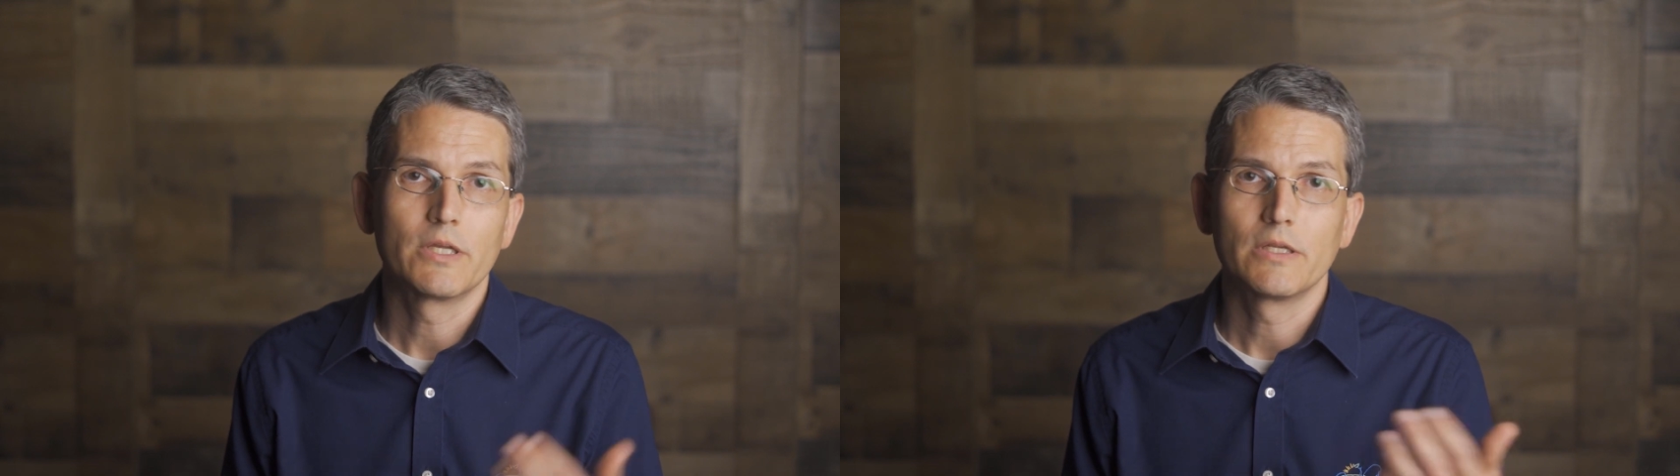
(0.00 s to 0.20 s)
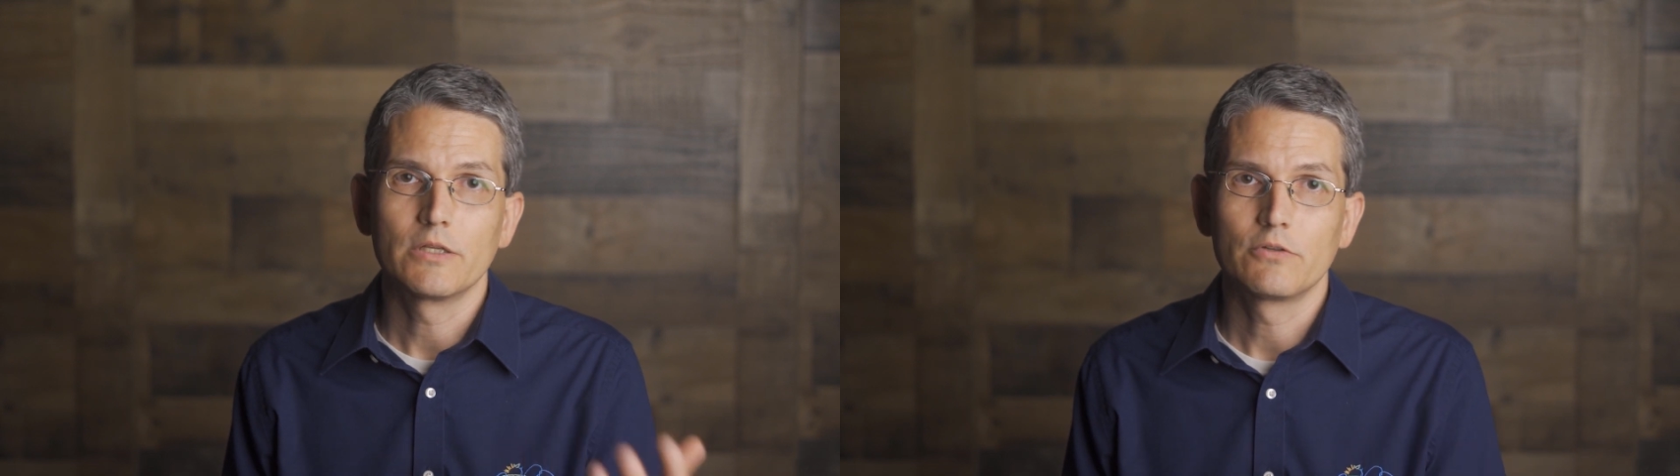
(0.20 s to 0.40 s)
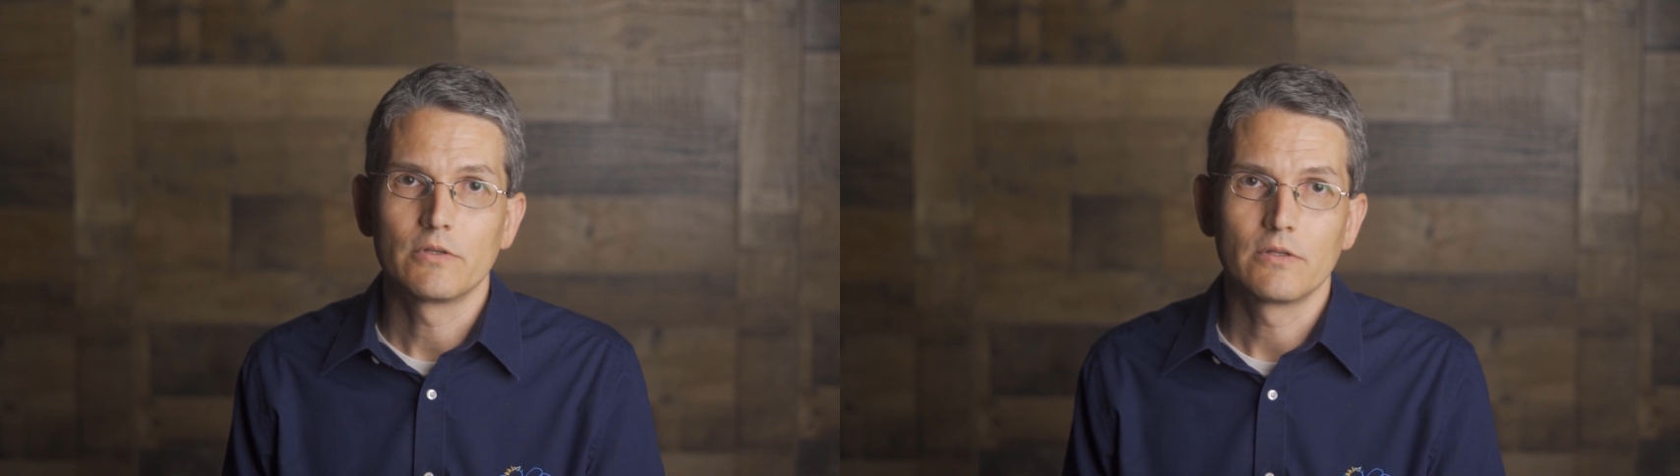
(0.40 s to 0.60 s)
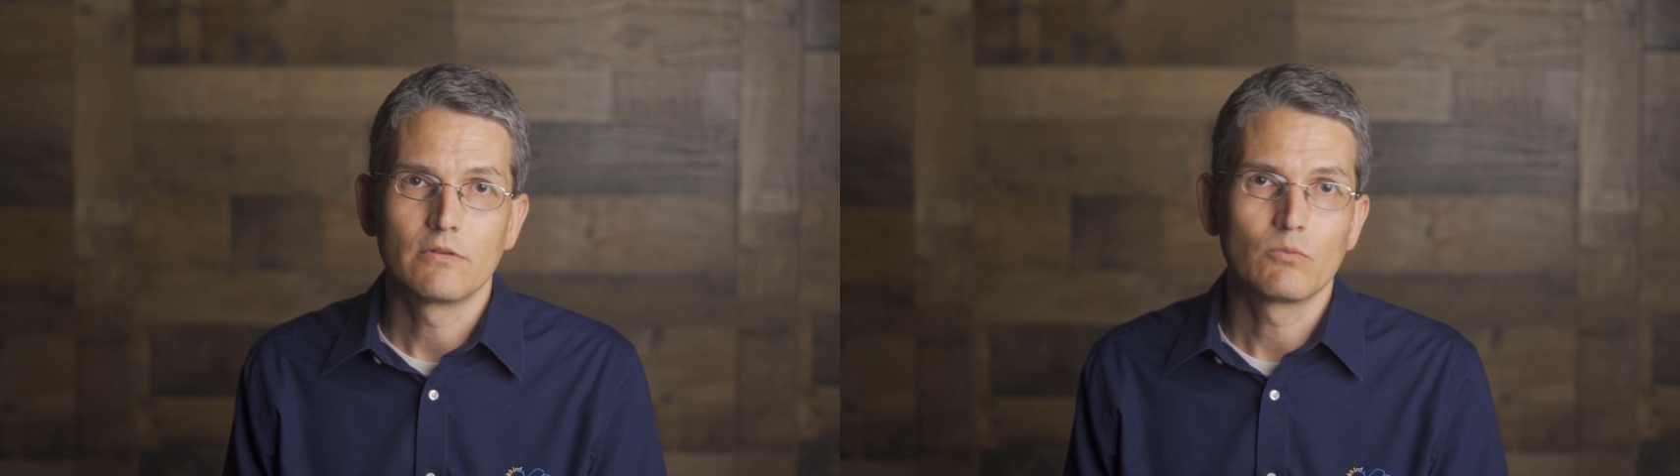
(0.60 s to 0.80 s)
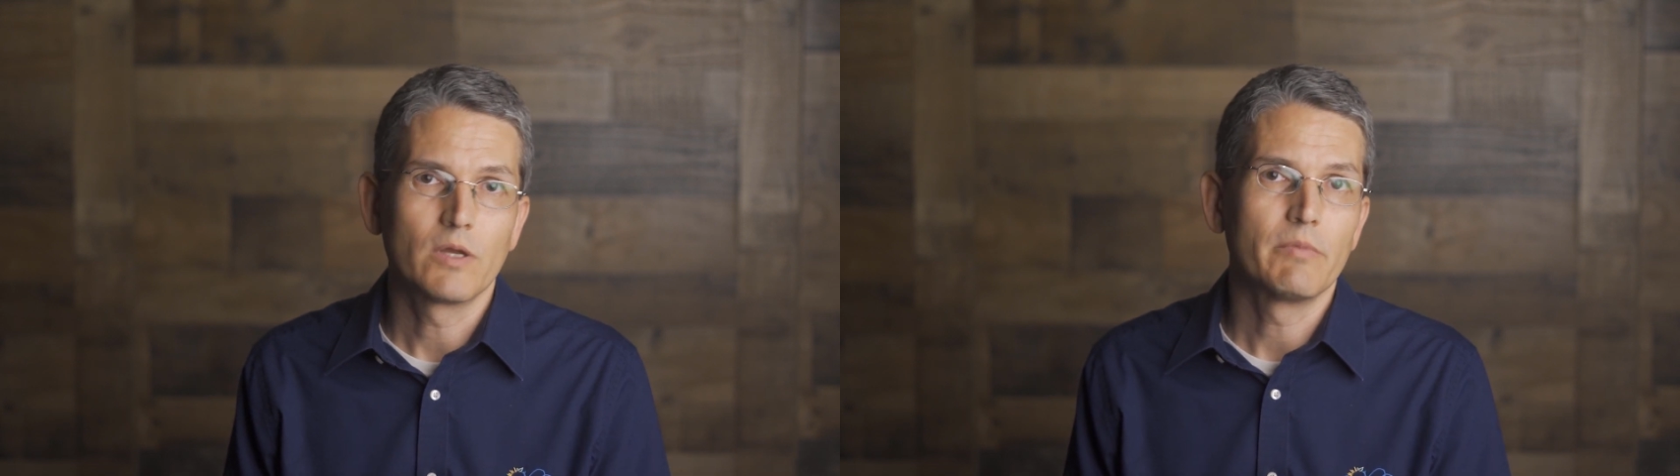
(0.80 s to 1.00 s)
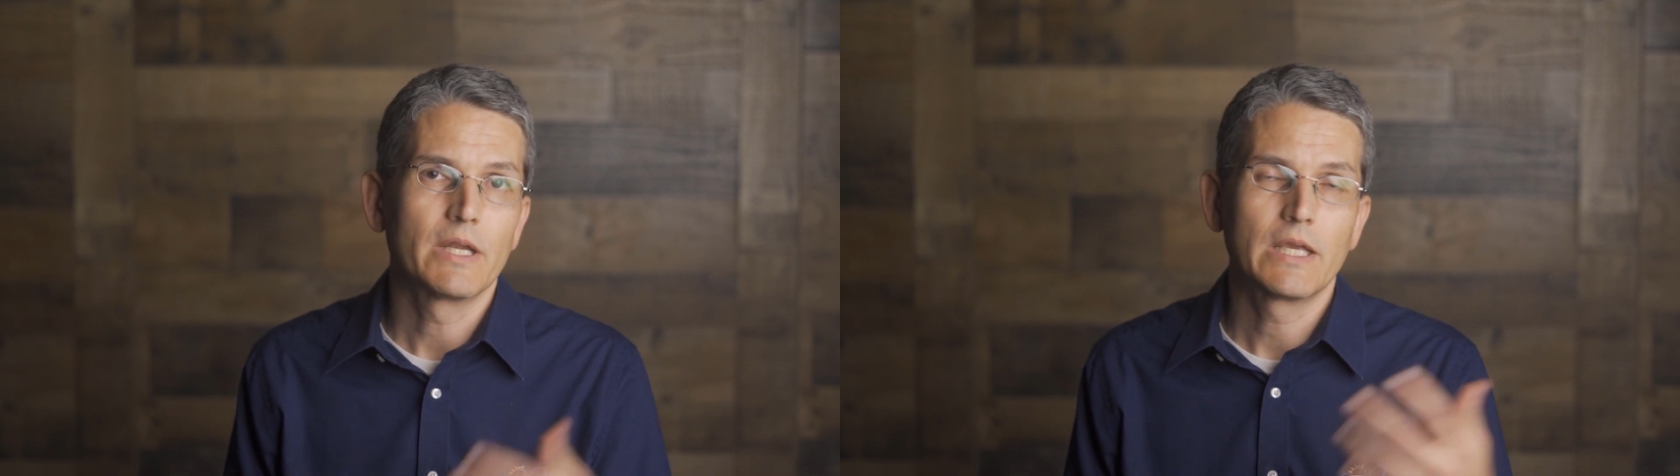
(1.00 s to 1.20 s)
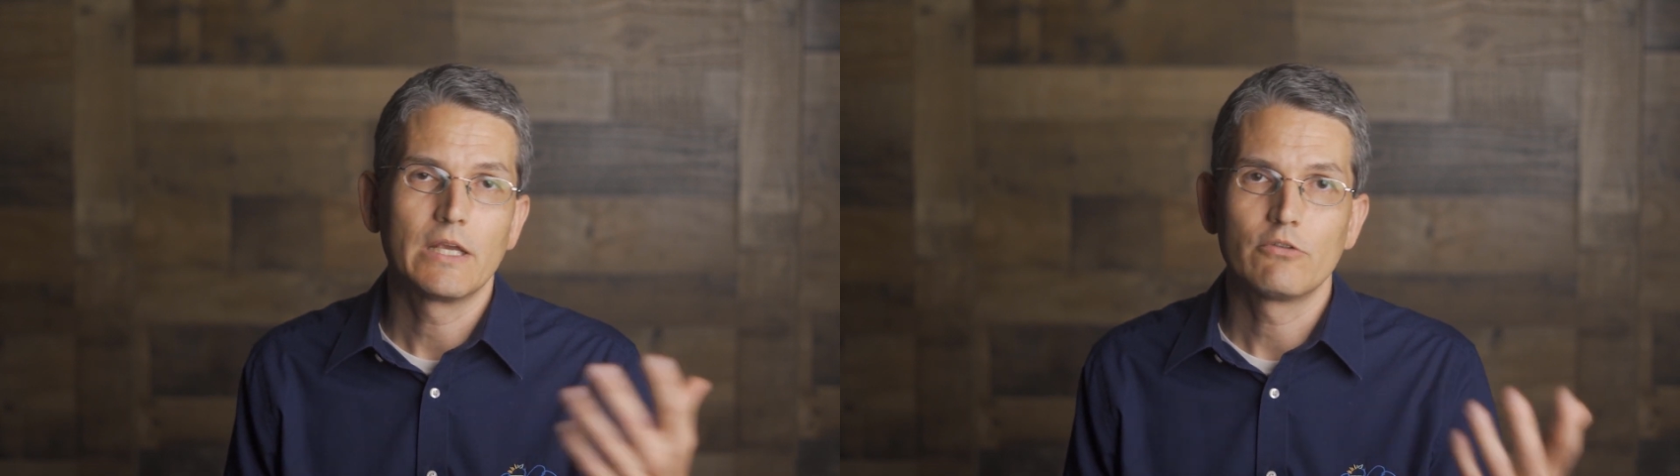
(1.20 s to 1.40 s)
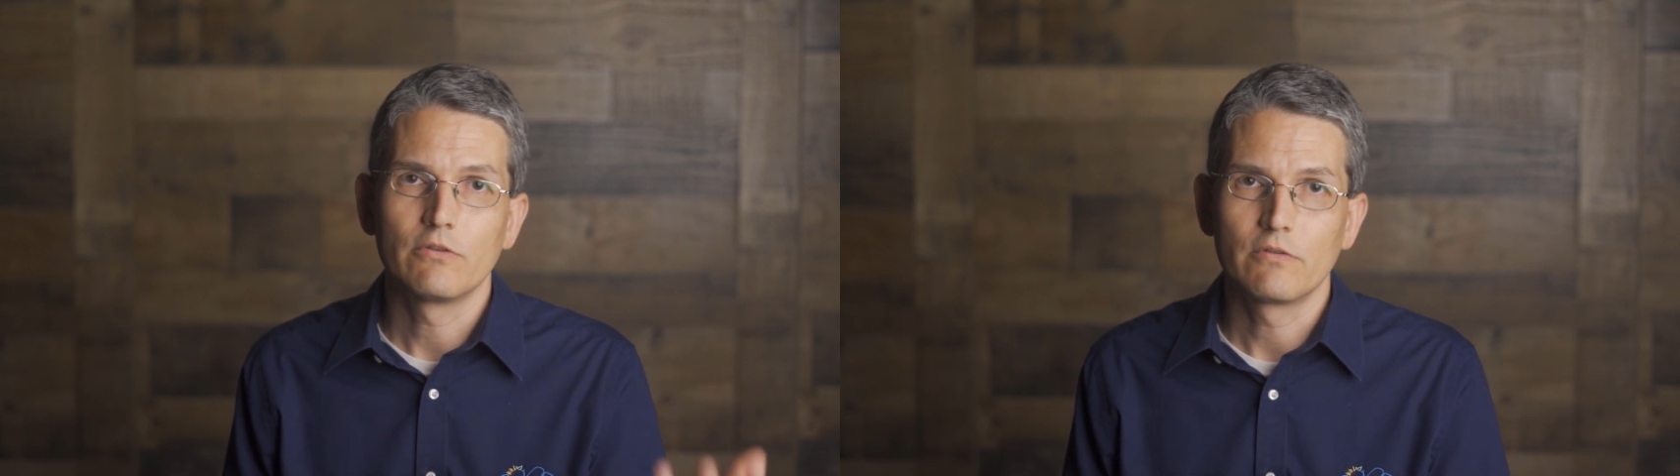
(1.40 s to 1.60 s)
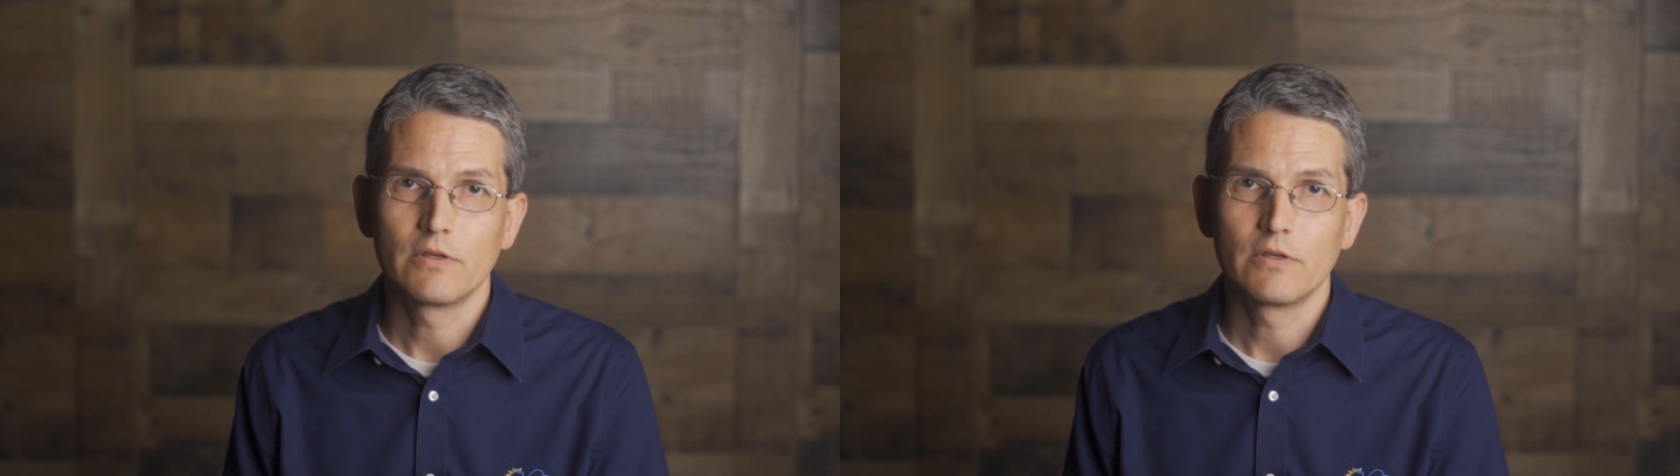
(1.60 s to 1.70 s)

conditions, what medications